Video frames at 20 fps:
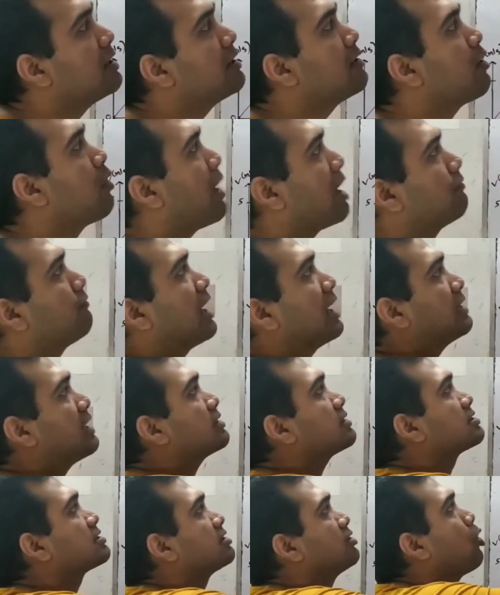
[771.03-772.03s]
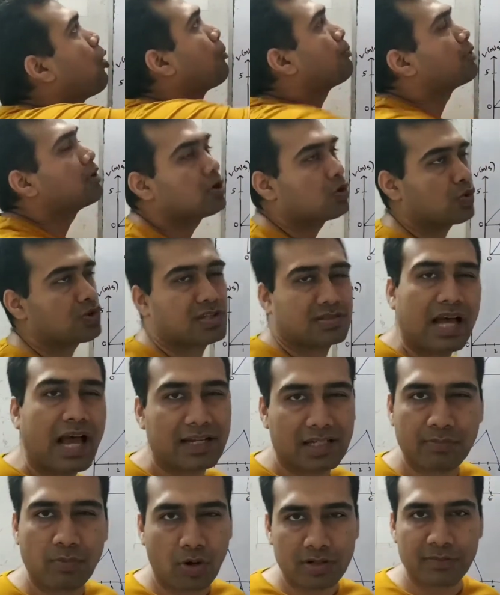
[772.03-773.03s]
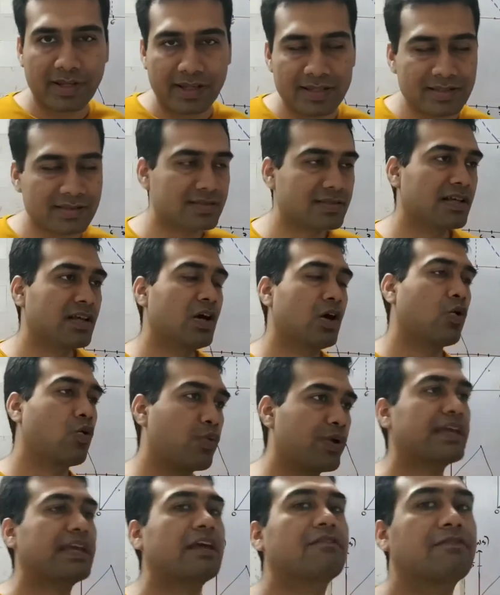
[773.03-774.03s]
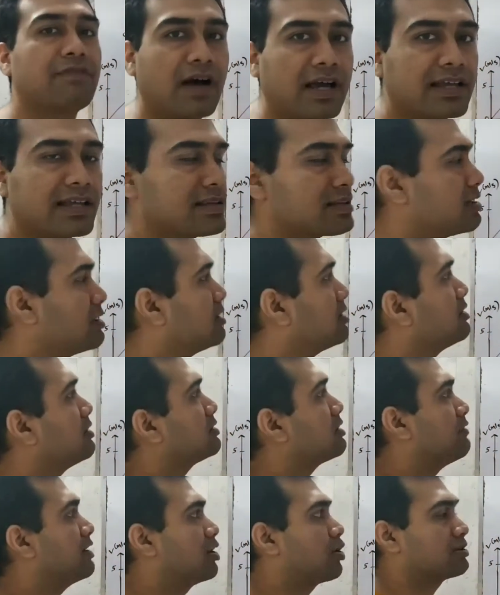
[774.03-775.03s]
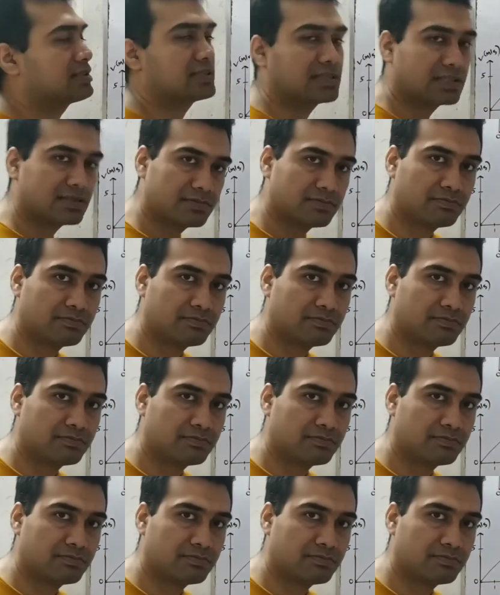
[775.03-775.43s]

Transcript: by finding the slope, which is height upon base, we can find the velocity.